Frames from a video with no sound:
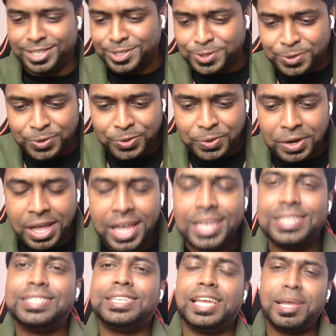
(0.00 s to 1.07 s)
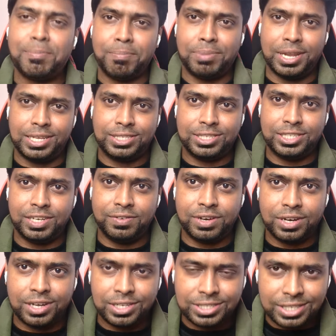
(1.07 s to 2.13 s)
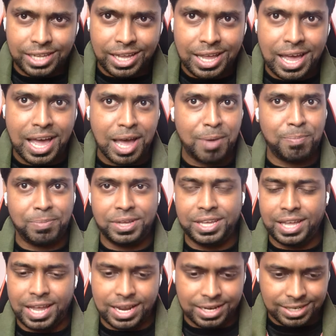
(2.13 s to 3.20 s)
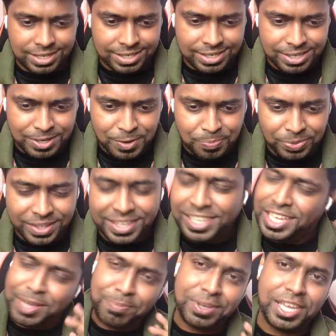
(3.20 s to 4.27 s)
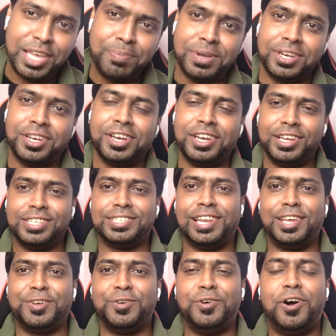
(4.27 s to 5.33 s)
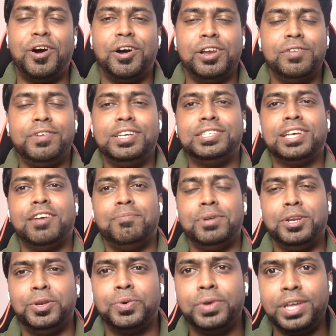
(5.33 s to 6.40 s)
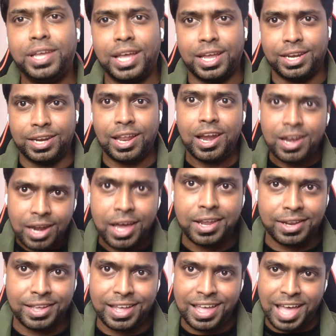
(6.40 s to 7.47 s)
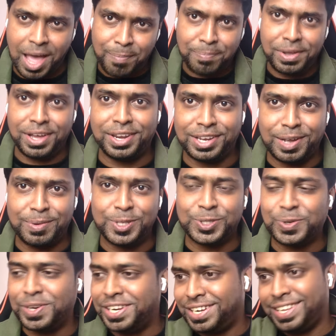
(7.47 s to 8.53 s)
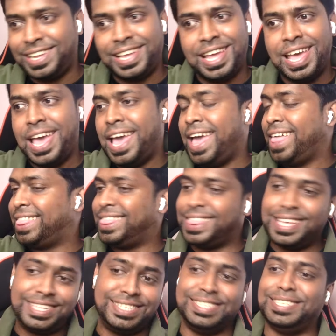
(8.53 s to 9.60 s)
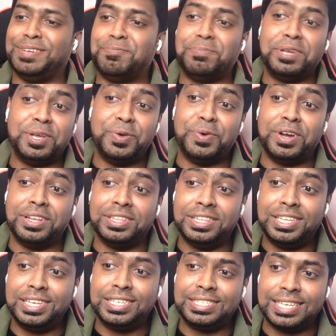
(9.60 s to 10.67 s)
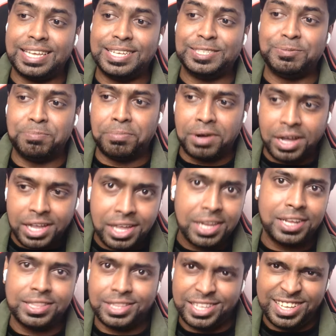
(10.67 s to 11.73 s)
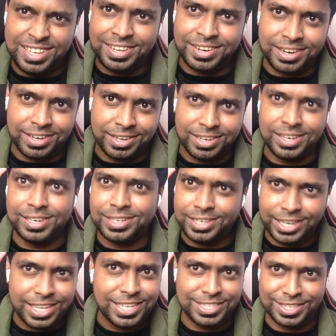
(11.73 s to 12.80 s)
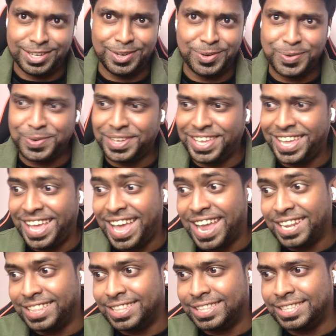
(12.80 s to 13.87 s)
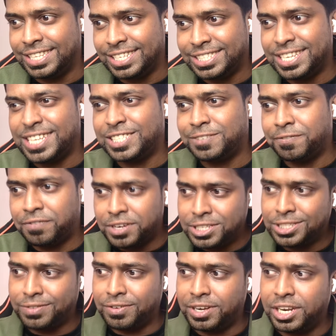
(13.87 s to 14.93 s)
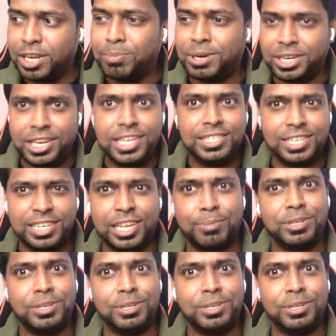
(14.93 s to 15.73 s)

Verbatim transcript: so stay blessed Shivana, stay happy, and keep entertaining us like you always have been doing, and nalla irunga, happy irunga appdi solite. This is a big one. This is Bhairathi Ranagal teaser, okay? And this says first verdict, but teaser